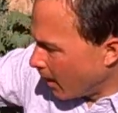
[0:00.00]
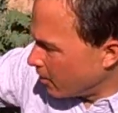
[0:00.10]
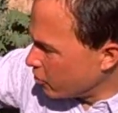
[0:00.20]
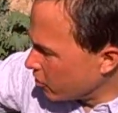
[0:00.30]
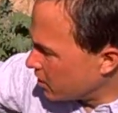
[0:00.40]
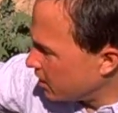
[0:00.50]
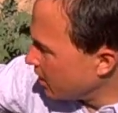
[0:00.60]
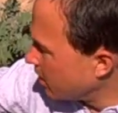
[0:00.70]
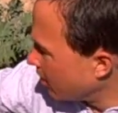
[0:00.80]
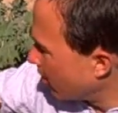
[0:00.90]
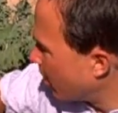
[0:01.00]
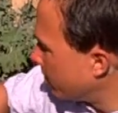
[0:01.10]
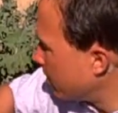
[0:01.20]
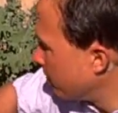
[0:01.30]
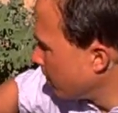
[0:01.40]
As you can see here,
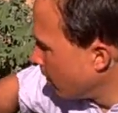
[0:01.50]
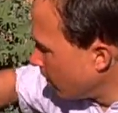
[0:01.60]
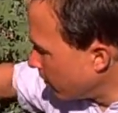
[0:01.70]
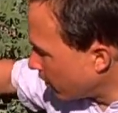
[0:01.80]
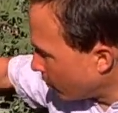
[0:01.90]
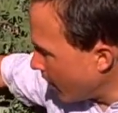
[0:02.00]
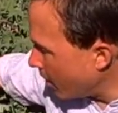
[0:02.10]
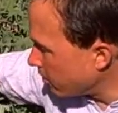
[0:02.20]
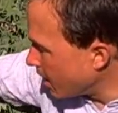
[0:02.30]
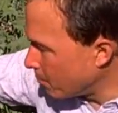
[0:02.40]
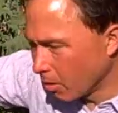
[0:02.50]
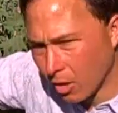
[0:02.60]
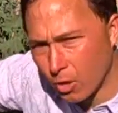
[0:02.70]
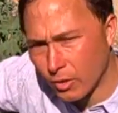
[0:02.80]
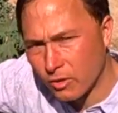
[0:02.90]
I mean, the ground down
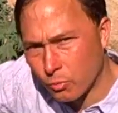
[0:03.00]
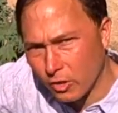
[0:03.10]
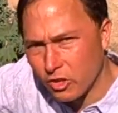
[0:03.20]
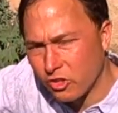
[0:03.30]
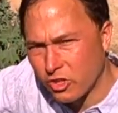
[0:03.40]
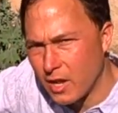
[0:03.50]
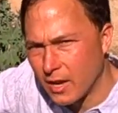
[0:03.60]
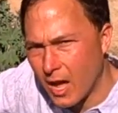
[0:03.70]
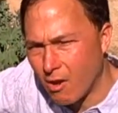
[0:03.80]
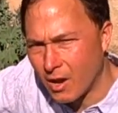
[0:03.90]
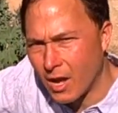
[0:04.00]
below is really shaded out.